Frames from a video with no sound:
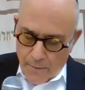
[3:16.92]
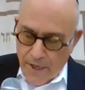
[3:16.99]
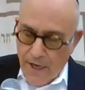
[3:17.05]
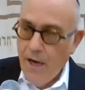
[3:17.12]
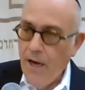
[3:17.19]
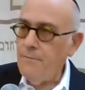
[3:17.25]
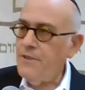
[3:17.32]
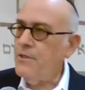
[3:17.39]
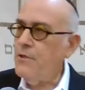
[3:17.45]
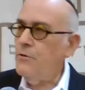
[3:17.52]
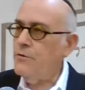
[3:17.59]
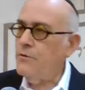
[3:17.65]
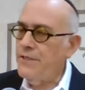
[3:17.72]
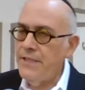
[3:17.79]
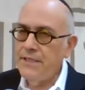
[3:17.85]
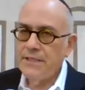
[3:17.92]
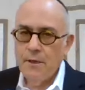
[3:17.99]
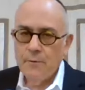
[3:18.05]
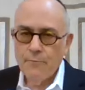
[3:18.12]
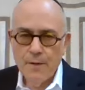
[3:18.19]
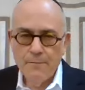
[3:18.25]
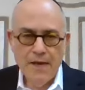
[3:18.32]
When it comes to sins
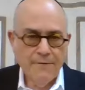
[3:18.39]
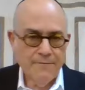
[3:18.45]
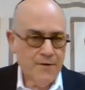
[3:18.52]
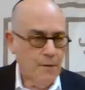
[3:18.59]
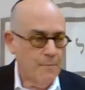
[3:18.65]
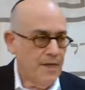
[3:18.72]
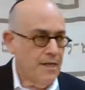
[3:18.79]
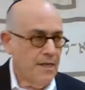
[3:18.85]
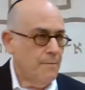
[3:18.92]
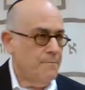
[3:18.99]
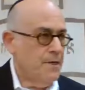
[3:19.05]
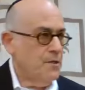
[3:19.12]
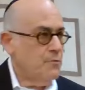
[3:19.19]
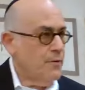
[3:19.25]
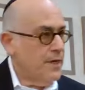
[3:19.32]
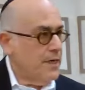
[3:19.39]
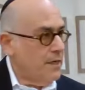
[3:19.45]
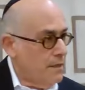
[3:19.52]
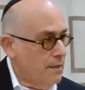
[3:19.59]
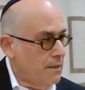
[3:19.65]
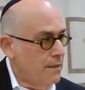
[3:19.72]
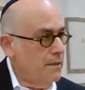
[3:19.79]
that we may have committed
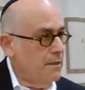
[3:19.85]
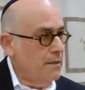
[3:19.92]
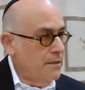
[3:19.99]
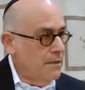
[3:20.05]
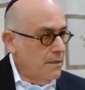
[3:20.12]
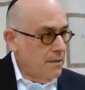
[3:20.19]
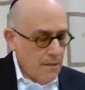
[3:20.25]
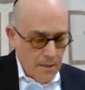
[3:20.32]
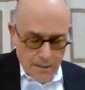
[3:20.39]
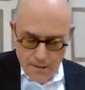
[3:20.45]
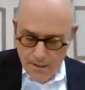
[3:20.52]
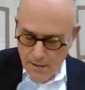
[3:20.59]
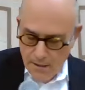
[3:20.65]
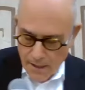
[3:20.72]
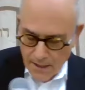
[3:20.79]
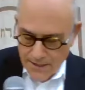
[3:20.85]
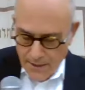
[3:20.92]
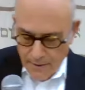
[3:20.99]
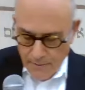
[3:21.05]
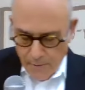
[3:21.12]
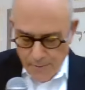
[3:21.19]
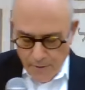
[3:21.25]
between us
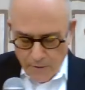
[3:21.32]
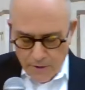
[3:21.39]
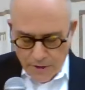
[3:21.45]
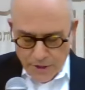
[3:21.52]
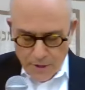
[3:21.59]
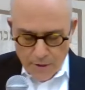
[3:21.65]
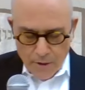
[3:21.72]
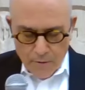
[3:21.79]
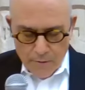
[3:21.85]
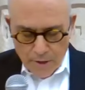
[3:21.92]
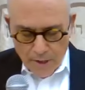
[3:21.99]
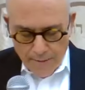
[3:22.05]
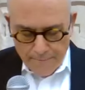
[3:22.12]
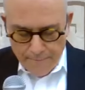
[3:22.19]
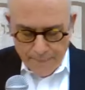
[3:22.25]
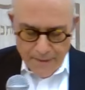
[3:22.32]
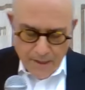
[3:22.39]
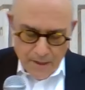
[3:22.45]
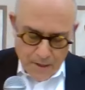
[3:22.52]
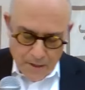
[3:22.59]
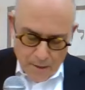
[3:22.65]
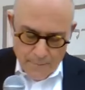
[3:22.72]
and the Rabbono Shel Olam,
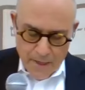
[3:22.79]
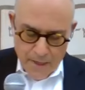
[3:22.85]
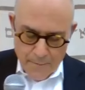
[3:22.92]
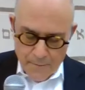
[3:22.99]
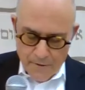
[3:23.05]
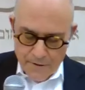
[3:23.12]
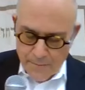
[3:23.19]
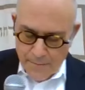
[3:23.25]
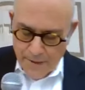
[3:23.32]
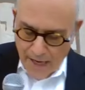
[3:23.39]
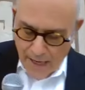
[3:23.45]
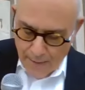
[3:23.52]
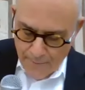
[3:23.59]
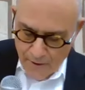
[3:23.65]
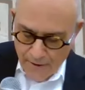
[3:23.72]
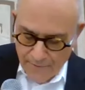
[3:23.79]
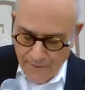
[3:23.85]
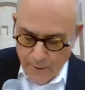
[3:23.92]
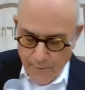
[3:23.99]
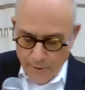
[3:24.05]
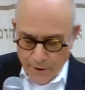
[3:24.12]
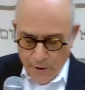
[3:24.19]
Yom Kippur is Mechaper.
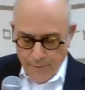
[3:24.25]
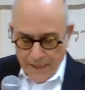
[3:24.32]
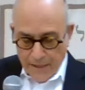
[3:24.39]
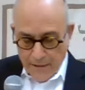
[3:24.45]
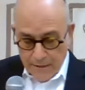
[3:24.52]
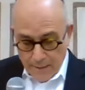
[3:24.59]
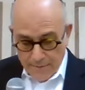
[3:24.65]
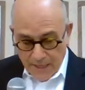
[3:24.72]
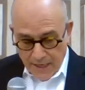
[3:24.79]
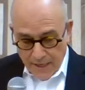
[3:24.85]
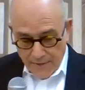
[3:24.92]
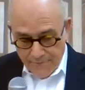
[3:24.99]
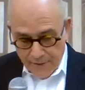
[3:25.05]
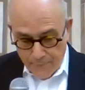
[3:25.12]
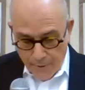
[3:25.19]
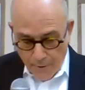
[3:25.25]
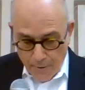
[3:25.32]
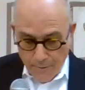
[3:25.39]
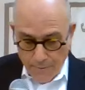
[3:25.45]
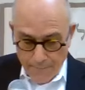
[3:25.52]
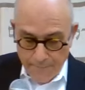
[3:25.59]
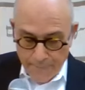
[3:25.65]
Averot Shevein Adam
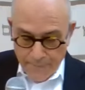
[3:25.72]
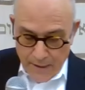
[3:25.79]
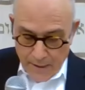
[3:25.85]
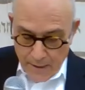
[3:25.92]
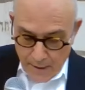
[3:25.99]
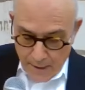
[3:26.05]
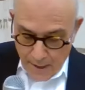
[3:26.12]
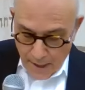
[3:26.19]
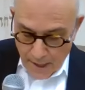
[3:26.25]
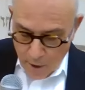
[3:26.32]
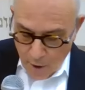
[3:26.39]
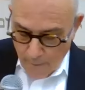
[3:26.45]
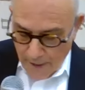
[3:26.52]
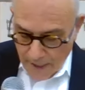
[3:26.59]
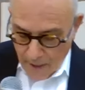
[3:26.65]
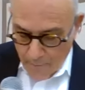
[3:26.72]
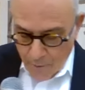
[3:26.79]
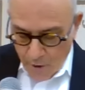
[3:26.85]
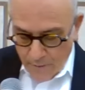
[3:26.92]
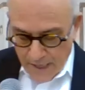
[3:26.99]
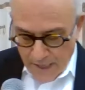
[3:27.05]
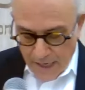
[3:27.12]
L'Chavero, En Yom
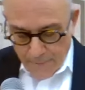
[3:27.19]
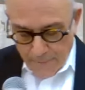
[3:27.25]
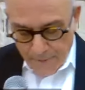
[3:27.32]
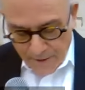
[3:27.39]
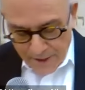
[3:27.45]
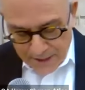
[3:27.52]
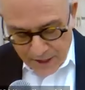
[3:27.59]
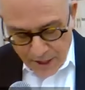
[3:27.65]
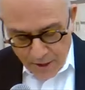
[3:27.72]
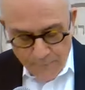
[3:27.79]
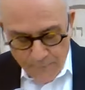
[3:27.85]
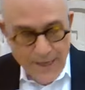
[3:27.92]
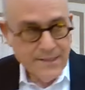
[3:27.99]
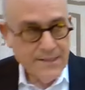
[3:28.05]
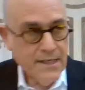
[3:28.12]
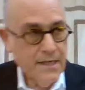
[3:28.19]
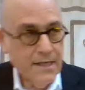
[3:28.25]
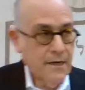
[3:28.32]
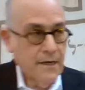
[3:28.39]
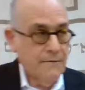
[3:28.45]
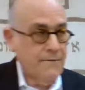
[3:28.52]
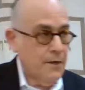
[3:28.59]
HaKippur Mechaper Ad Sheyaratze
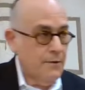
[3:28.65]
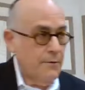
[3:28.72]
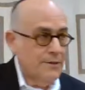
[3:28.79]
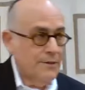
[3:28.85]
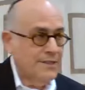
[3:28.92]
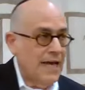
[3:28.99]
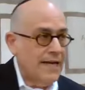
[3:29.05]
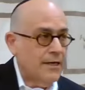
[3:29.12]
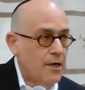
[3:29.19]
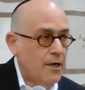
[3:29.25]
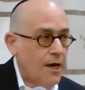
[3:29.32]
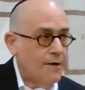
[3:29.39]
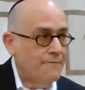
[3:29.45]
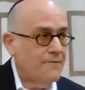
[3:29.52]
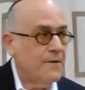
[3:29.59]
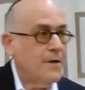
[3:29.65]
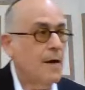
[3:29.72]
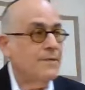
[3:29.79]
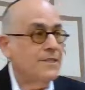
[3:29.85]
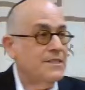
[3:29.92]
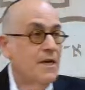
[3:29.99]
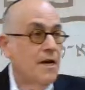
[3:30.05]
Et Chavero. It's not enough.
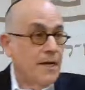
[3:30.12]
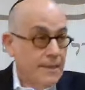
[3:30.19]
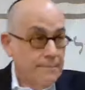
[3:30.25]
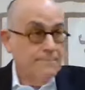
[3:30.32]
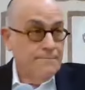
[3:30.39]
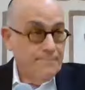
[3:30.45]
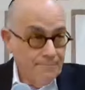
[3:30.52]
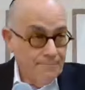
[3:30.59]
Come inside.